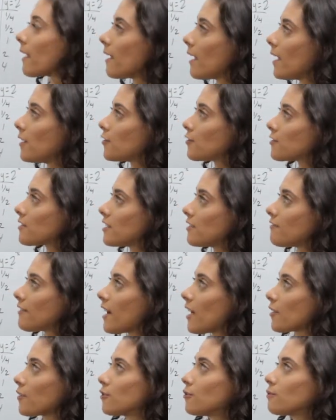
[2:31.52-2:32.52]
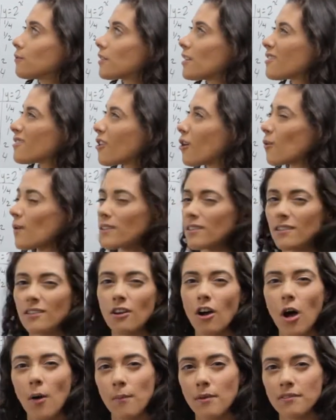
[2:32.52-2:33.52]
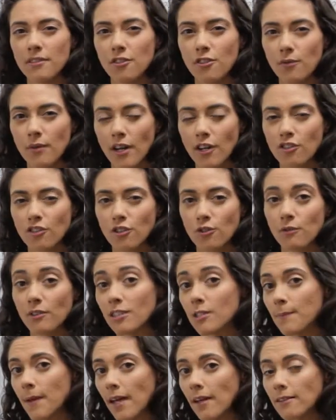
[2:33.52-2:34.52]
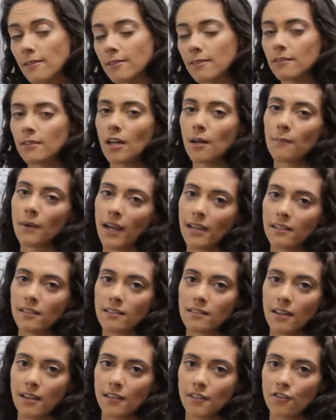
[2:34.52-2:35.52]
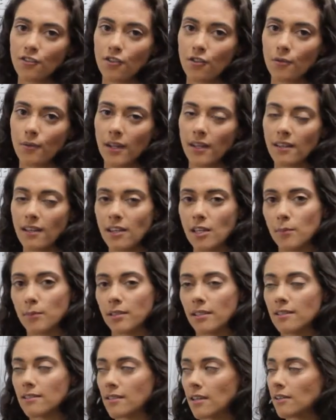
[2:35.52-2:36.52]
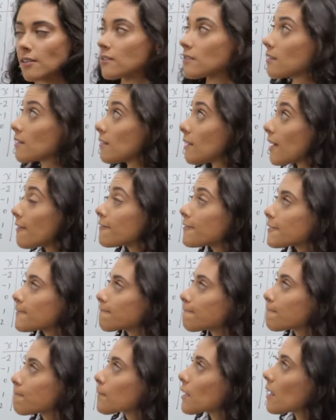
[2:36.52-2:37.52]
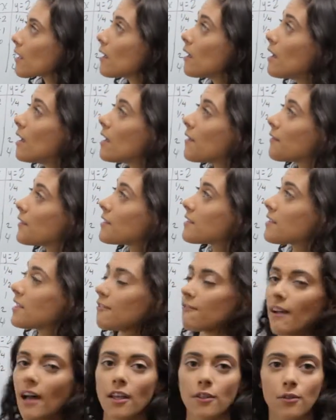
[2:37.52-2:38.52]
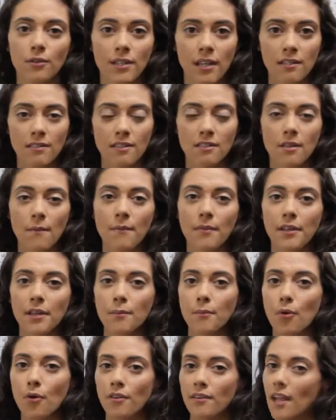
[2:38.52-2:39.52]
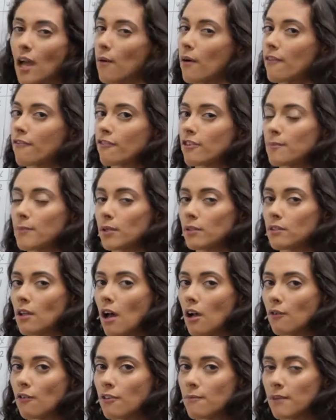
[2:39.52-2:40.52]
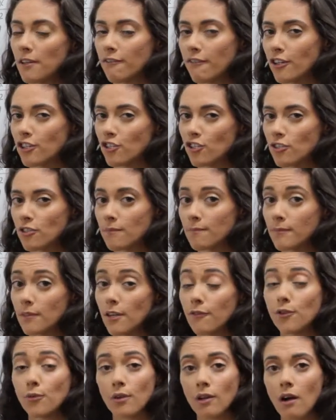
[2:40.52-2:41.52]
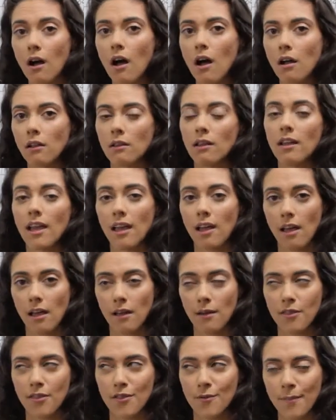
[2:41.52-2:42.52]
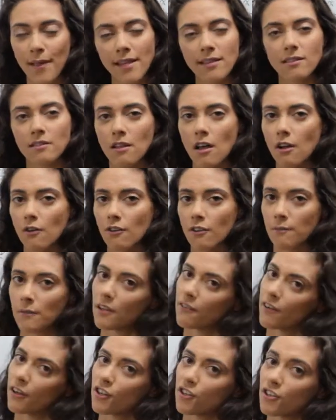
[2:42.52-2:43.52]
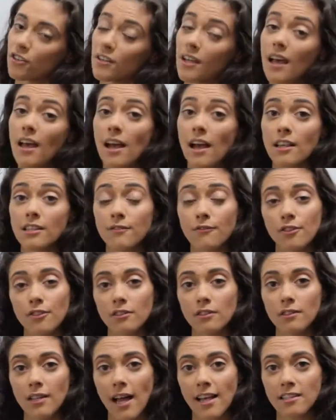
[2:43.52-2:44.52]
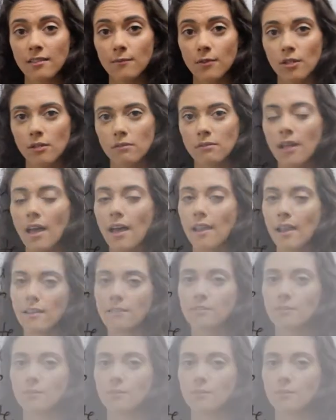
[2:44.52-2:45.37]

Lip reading: and your d value is always in the opposite direction you expect, a minus sign is to the right and a plus sign is to the left. This d value tells us something important, however, about logarithmic functions. If you recall, the base logarithmic function has a vertical asymptote at x